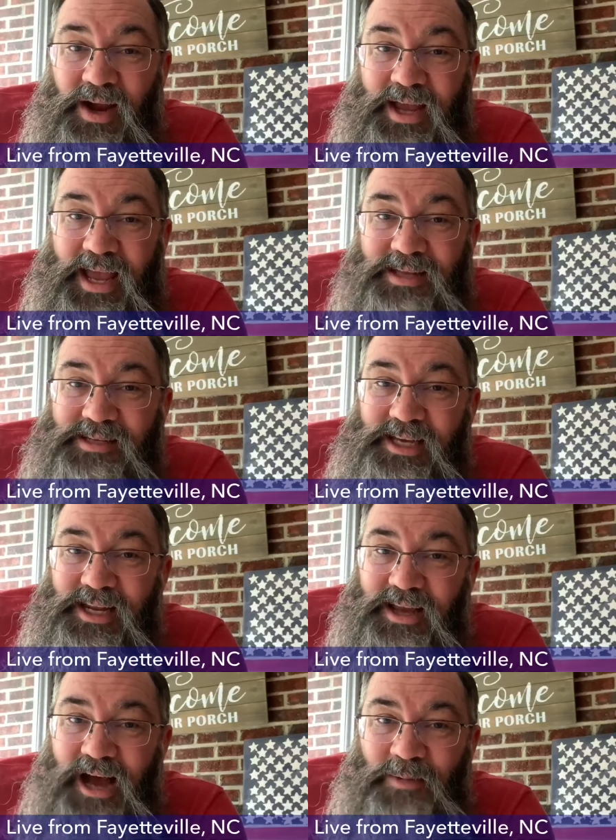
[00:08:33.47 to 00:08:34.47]
I can't see
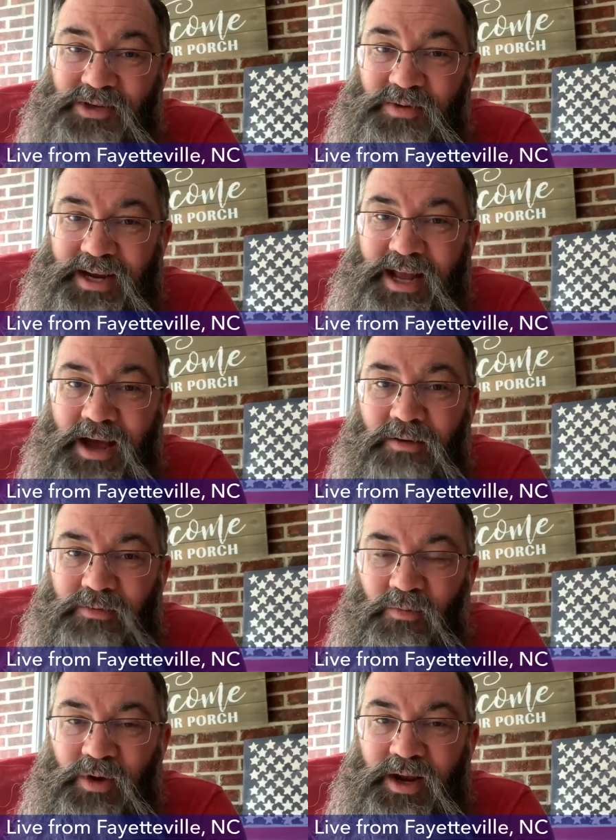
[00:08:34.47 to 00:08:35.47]
any comments right now
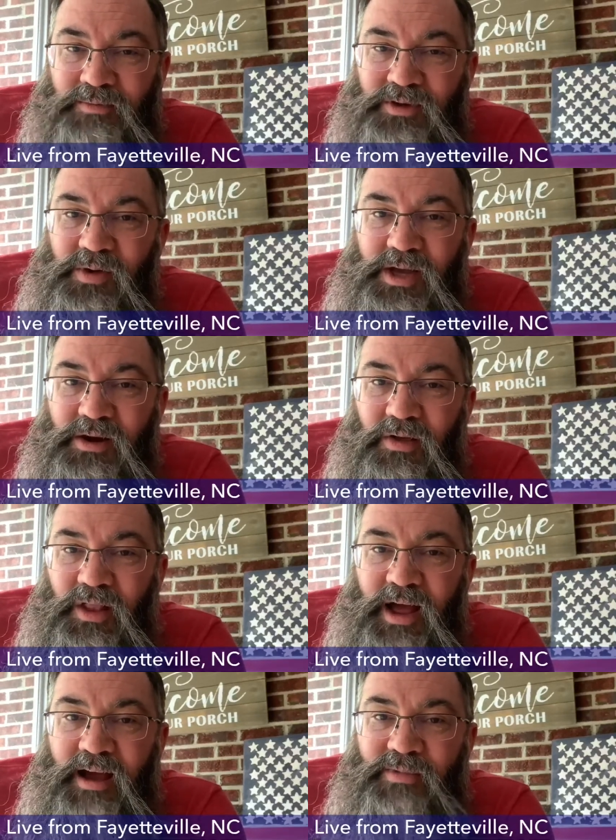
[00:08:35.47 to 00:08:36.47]
from what I'm doing here on the
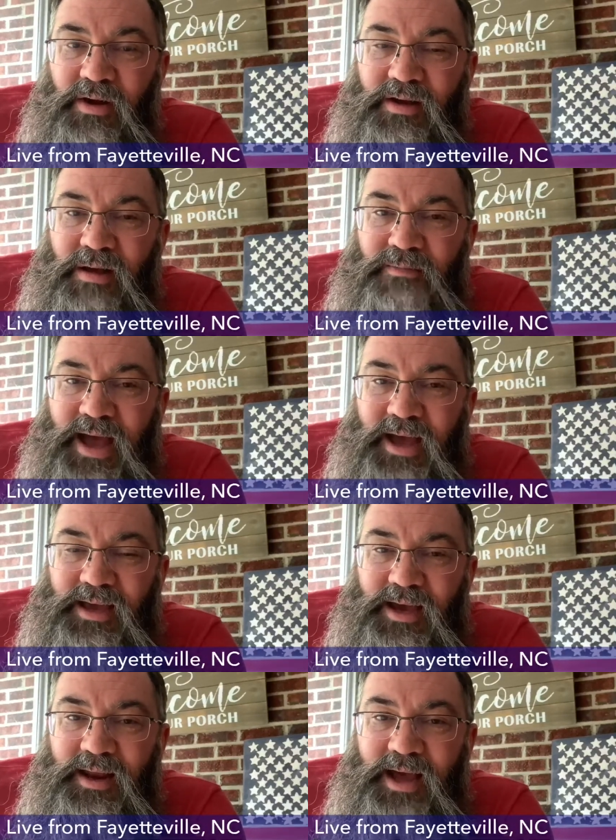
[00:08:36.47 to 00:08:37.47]
live, but I'll come back
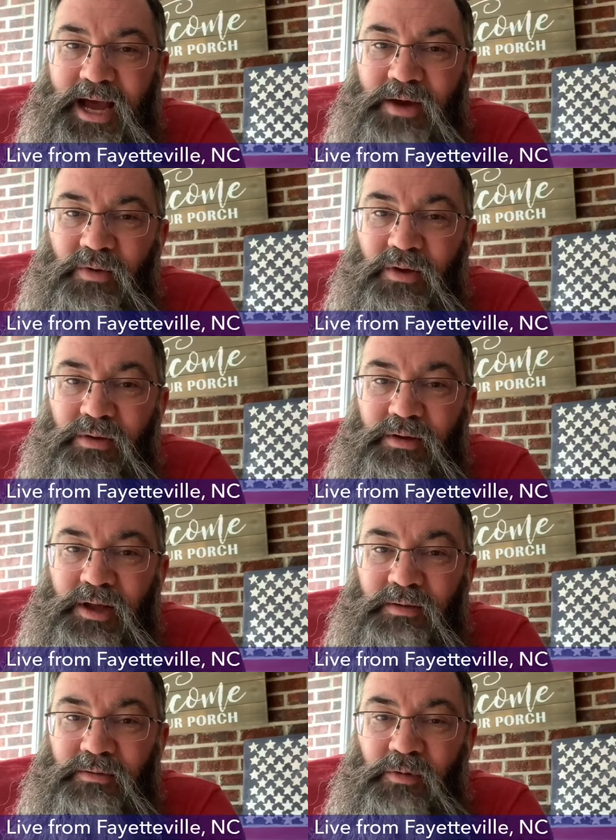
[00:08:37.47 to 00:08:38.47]
and I will
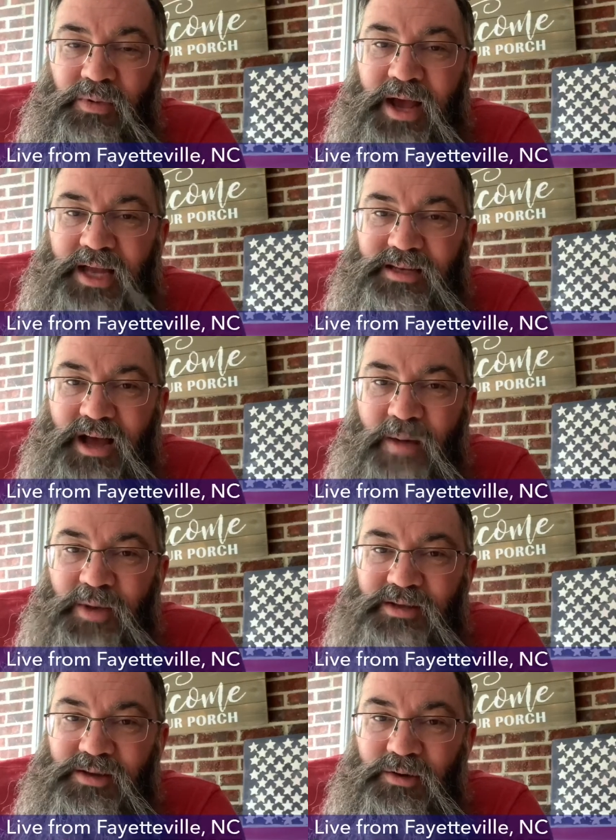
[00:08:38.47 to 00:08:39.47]
uh, reply to
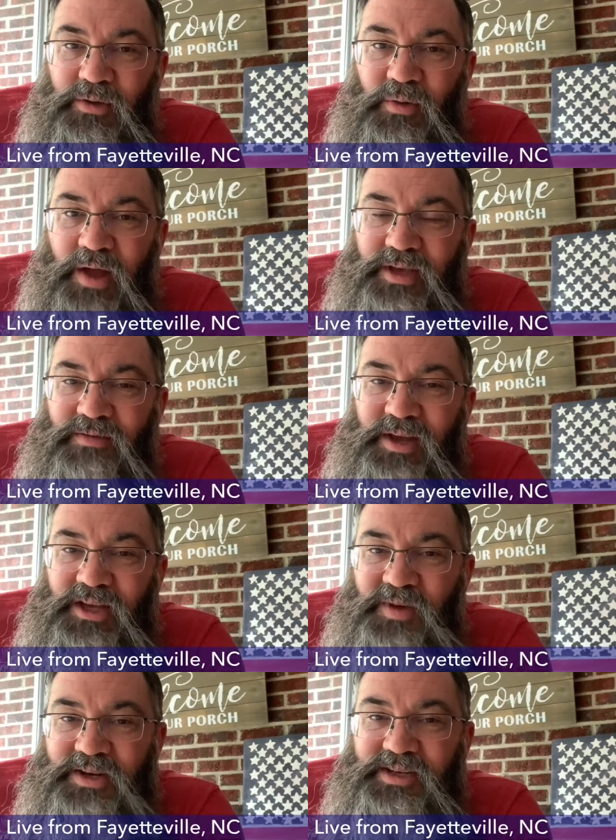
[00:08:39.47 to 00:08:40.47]
comments here throughout the
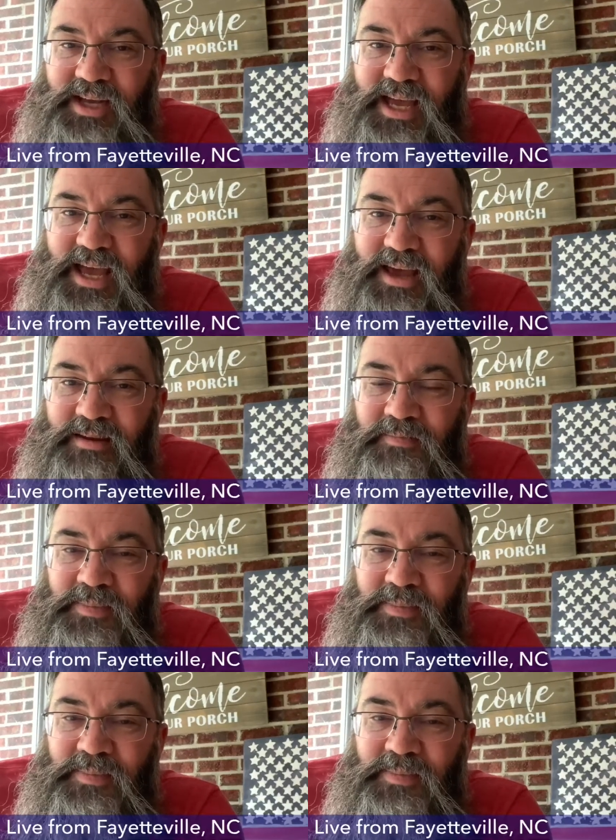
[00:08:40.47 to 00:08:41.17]
evening as much as I can.